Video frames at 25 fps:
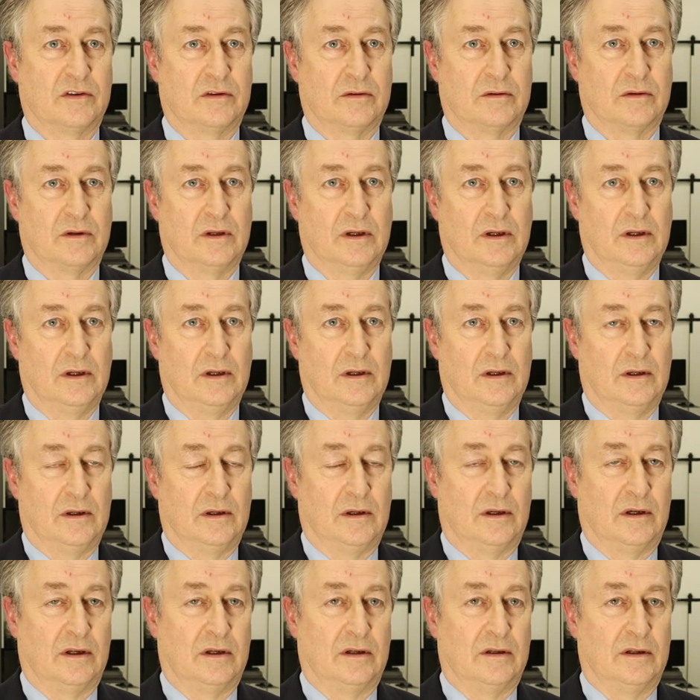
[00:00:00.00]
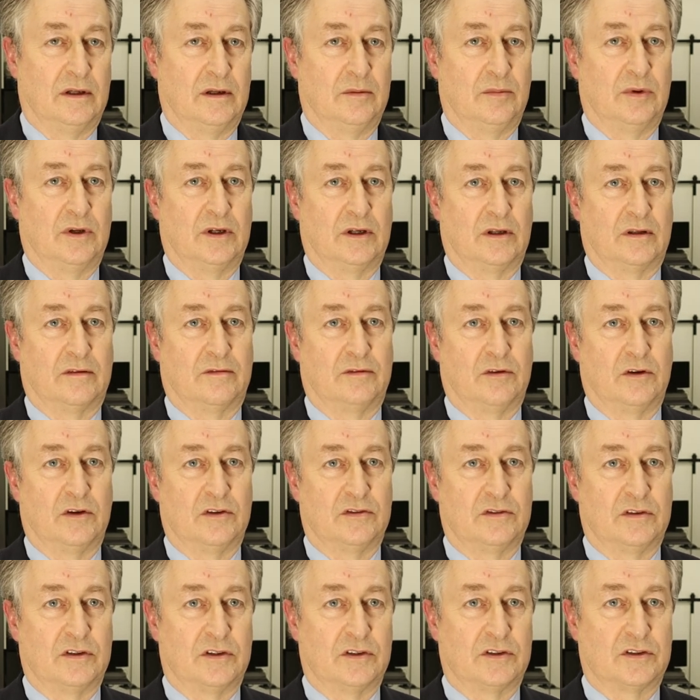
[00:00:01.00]
and being
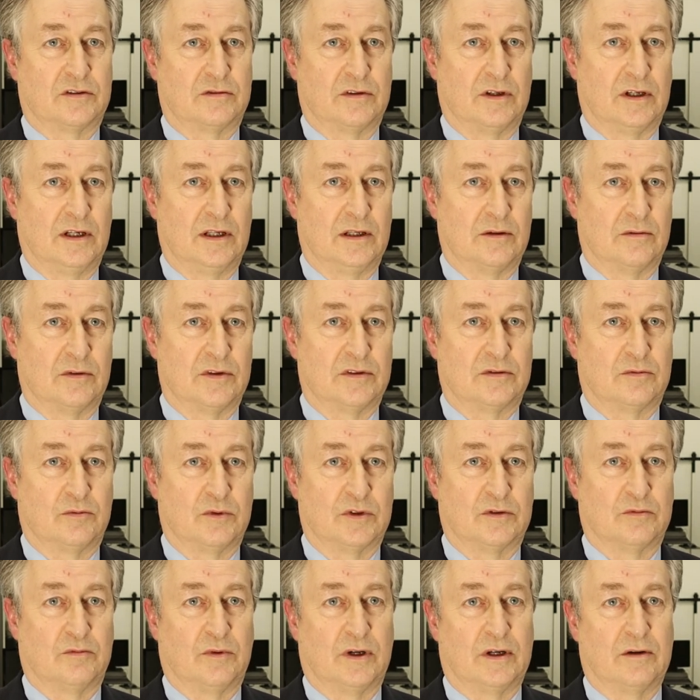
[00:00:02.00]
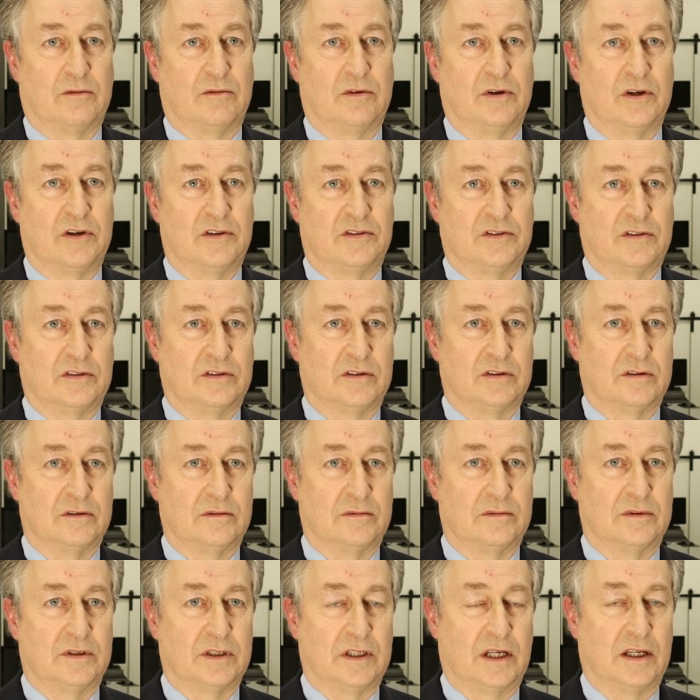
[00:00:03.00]
first in Australia was one reason
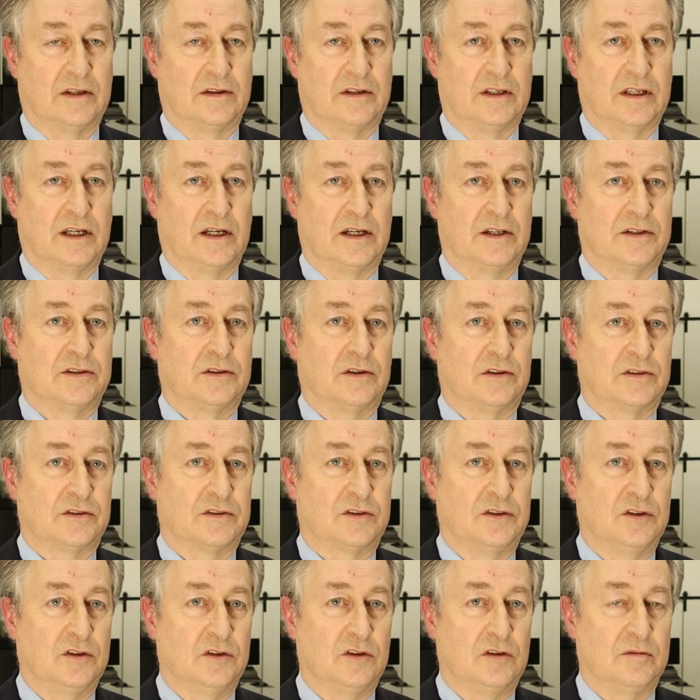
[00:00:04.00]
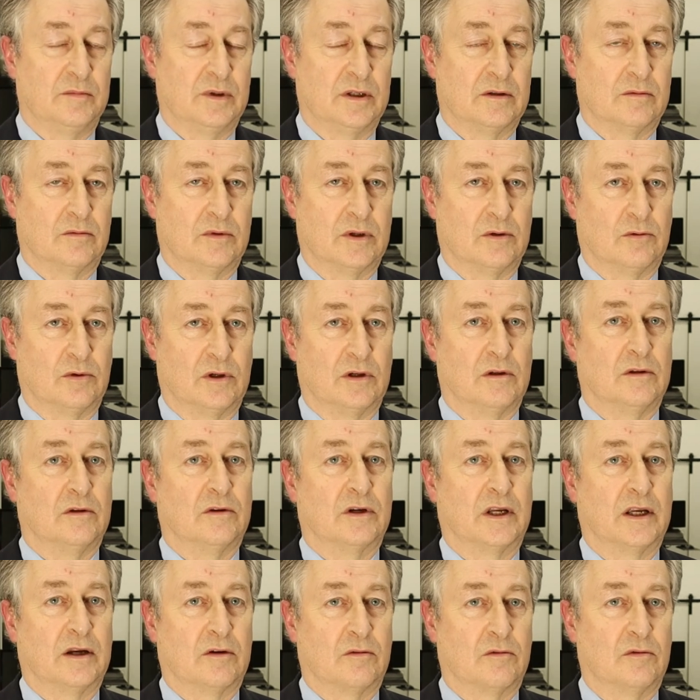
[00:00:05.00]
to get the ATOS Q, but we were
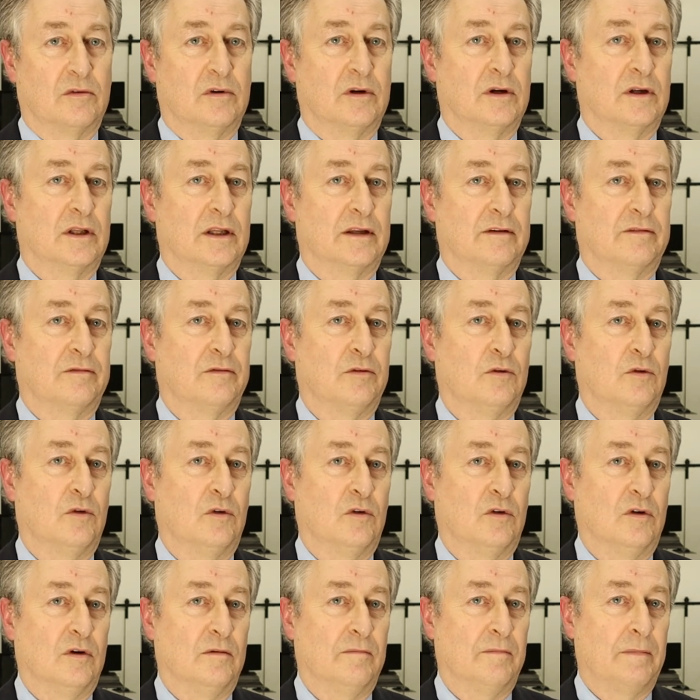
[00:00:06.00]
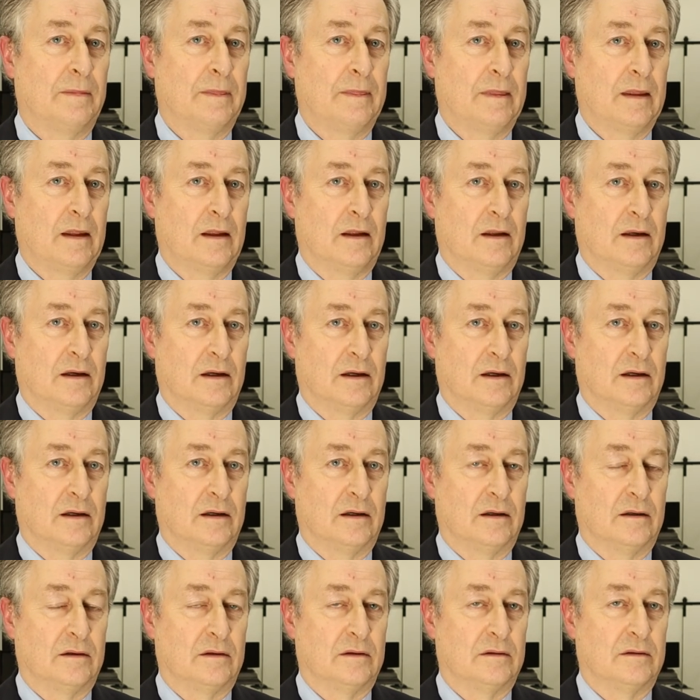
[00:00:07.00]
looking really for
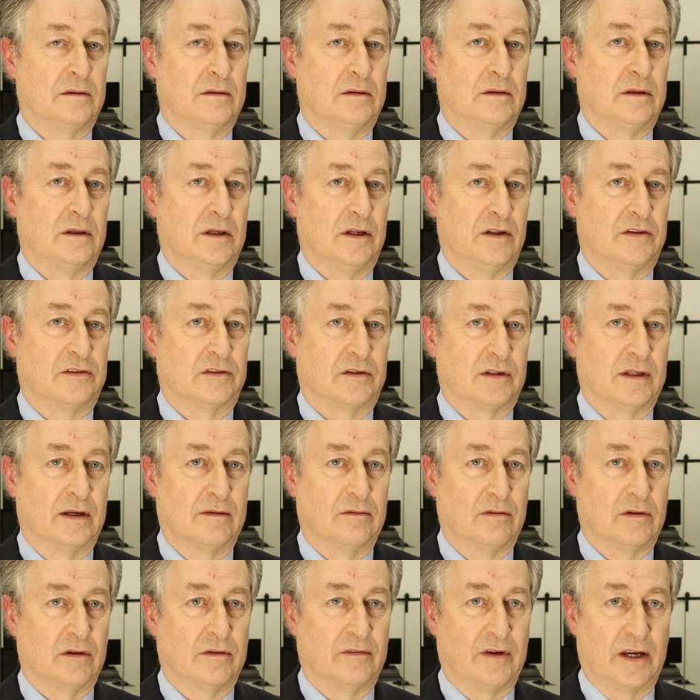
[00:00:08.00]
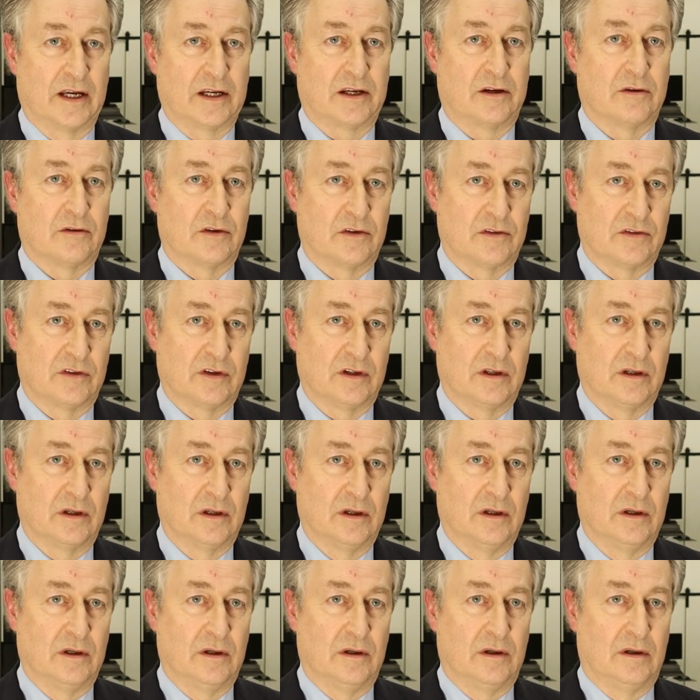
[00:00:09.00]
its level of accuracy,
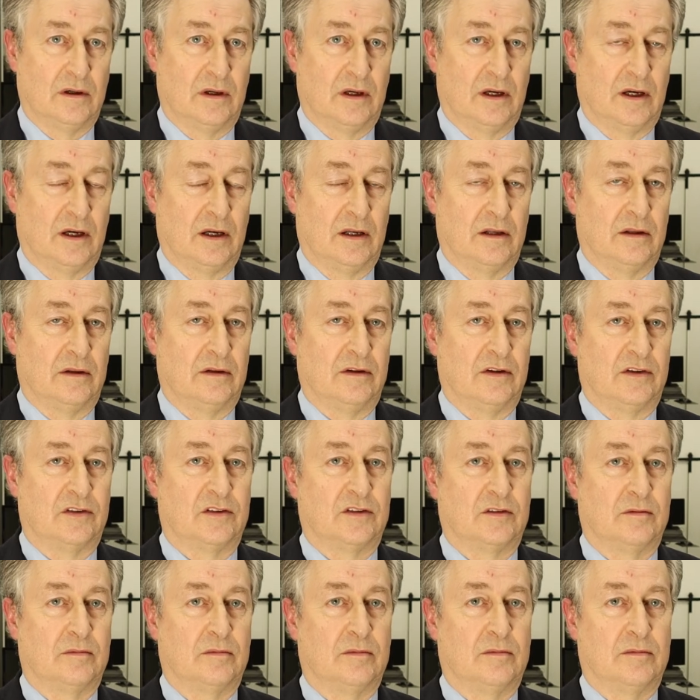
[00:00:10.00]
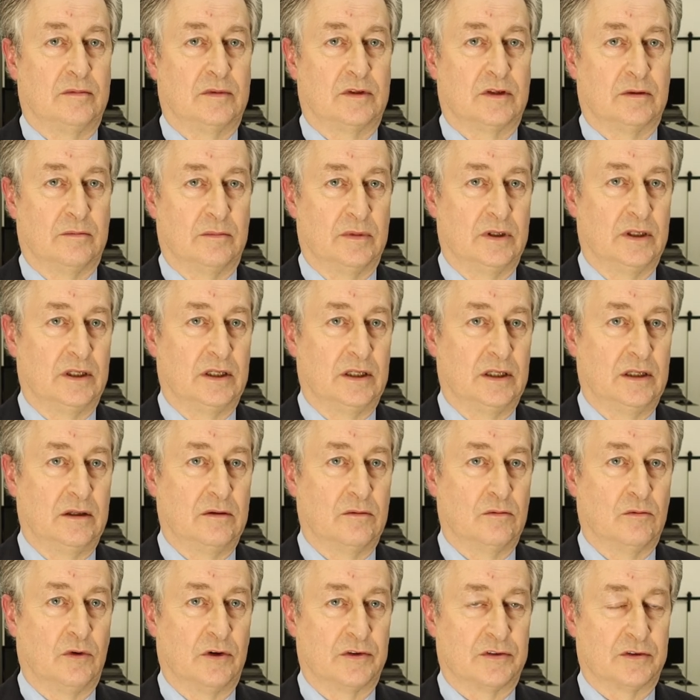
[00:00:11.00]
and this to me
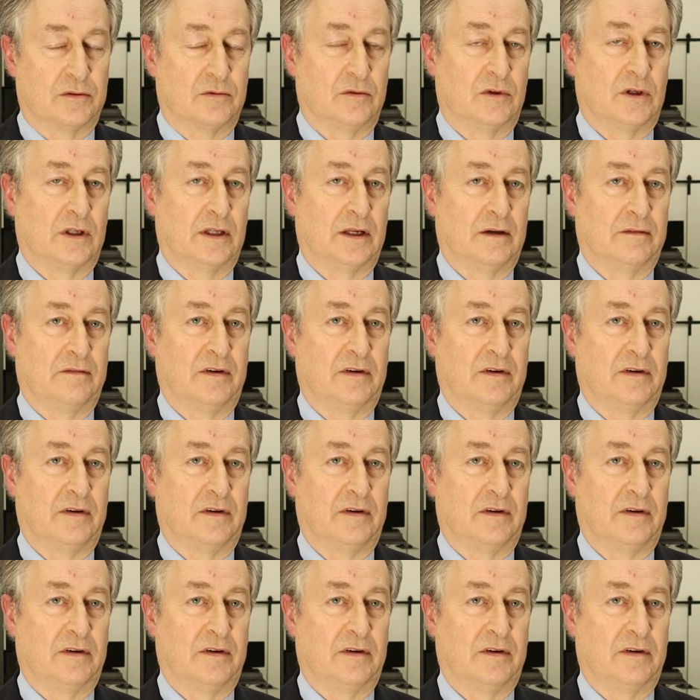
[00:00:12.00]
wasn't really